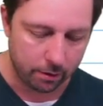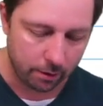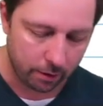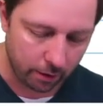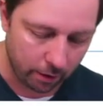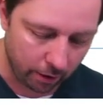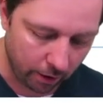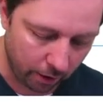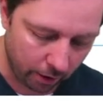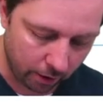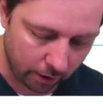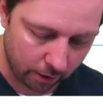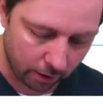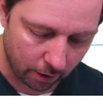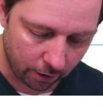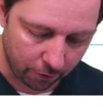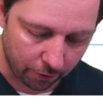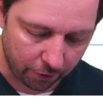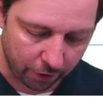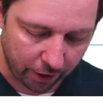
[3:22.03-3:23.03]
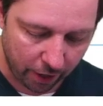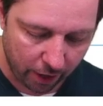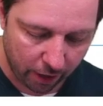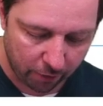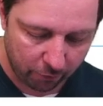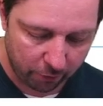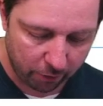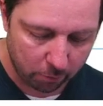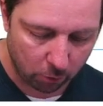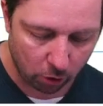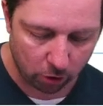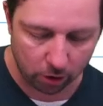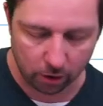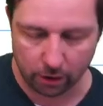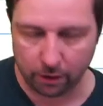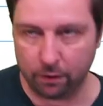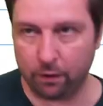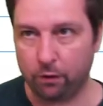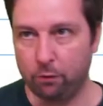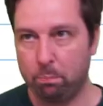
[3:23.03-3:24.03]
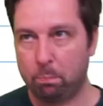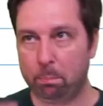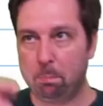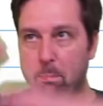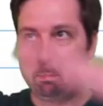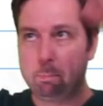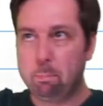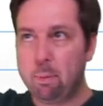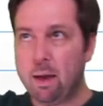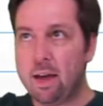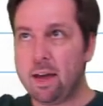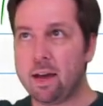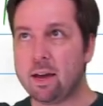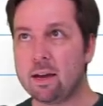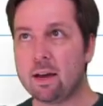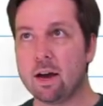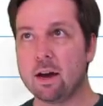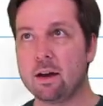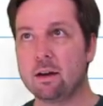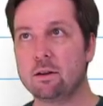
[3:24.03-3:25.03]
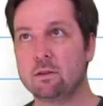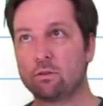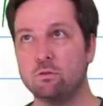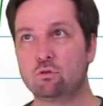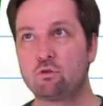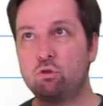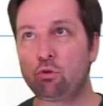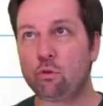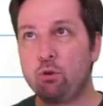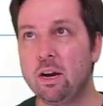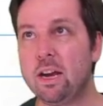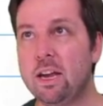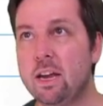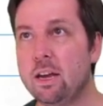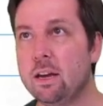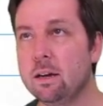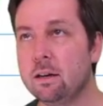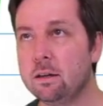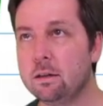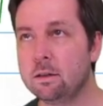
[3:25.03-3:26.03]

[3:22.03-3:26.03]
in the NV model in this big tree